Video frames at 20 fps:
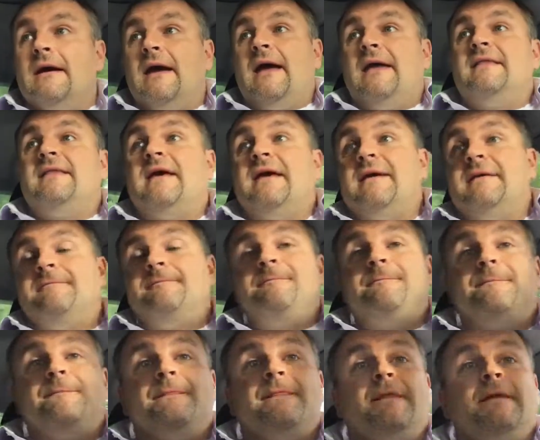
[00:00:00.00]
And
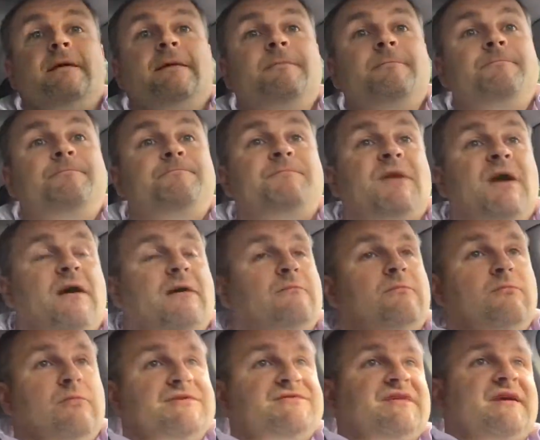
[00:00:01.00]
then,
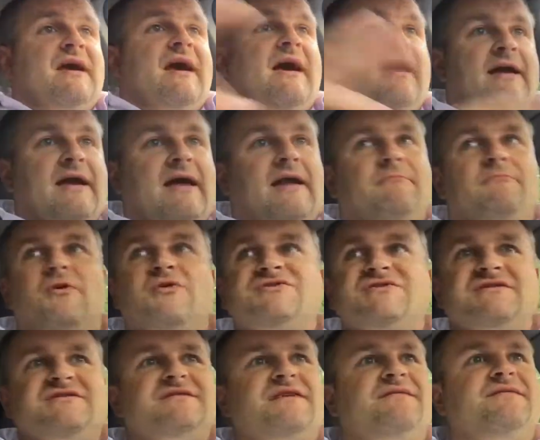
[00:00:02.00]
once I got most
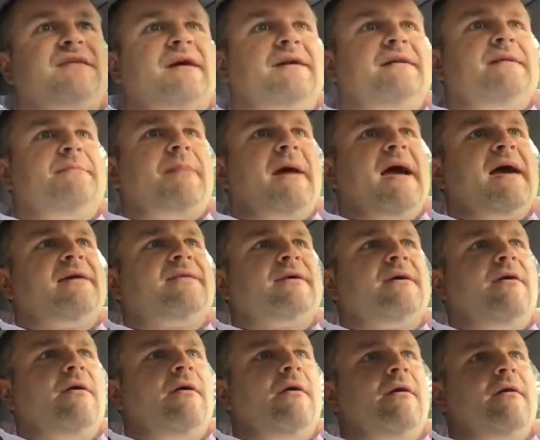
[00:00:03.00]
of the stuff done in the back of
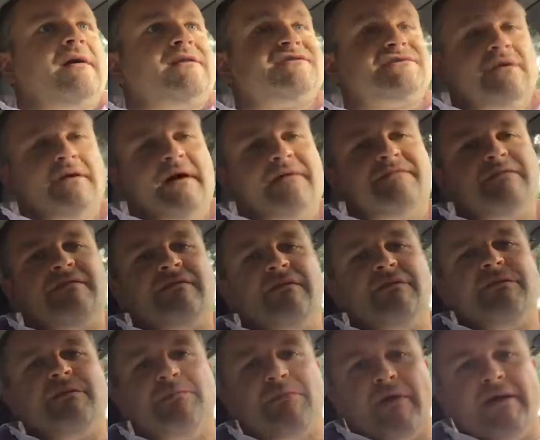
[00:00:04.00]
the car, I still have to
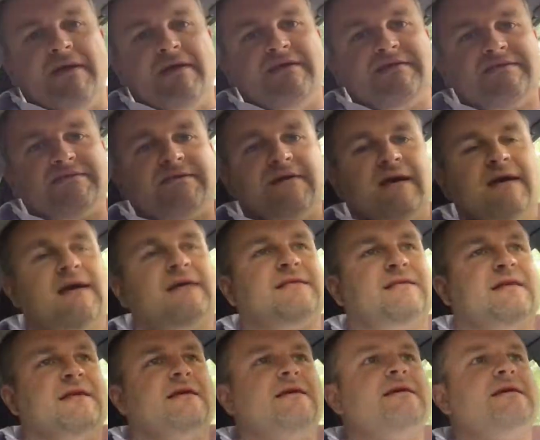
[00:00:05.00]
do the brakes. I got
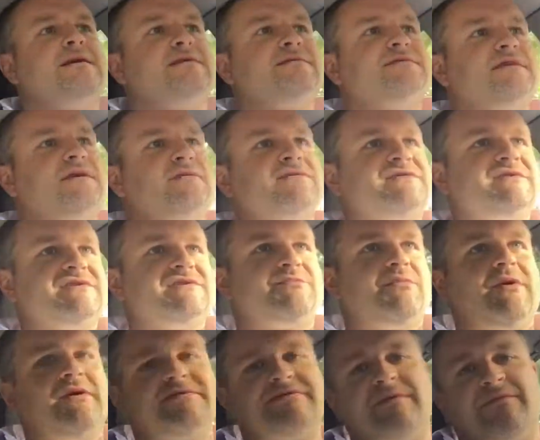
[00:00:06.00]
the Z06
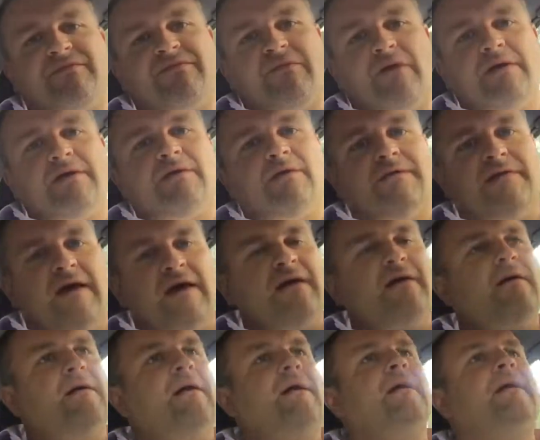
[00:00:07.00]
brakes up front on that
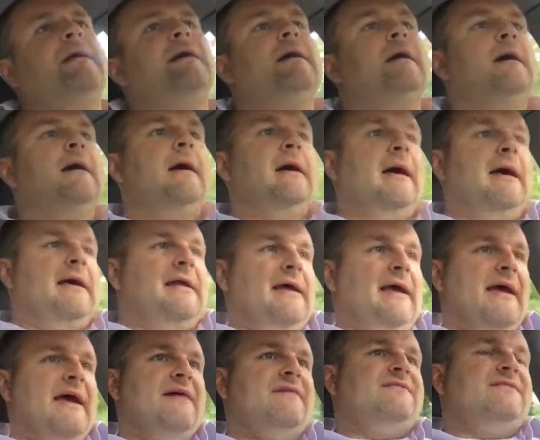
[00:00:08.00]
car, and I
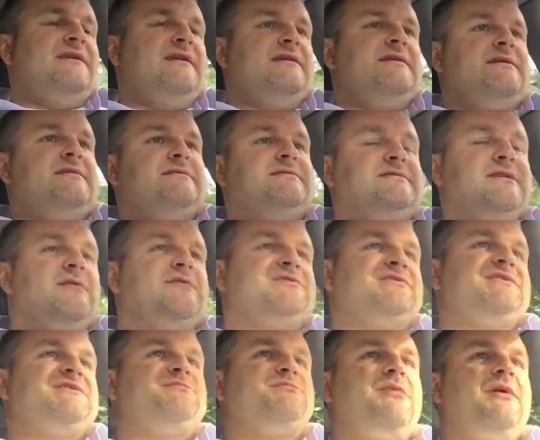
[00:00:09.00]
have the
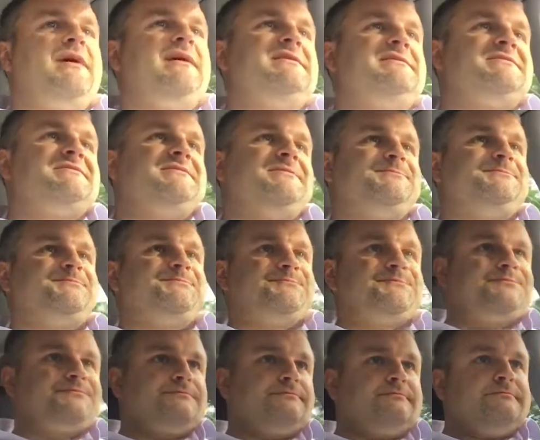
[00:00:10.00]
Z06 brakes
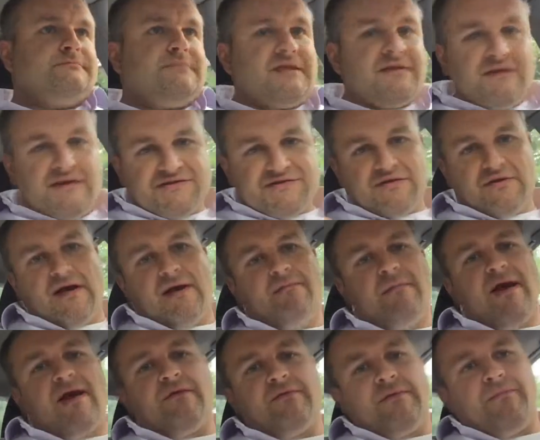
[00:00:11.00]
that I still got to
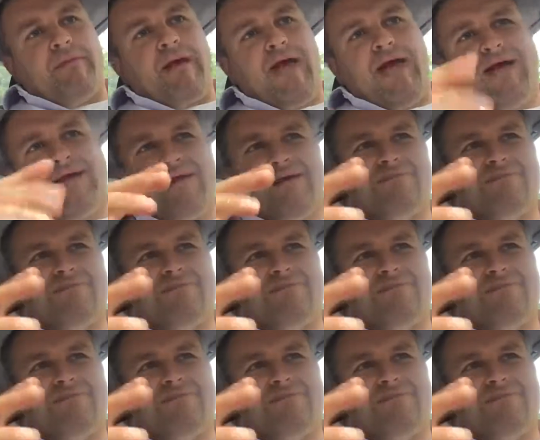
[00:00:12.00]
mount on the back.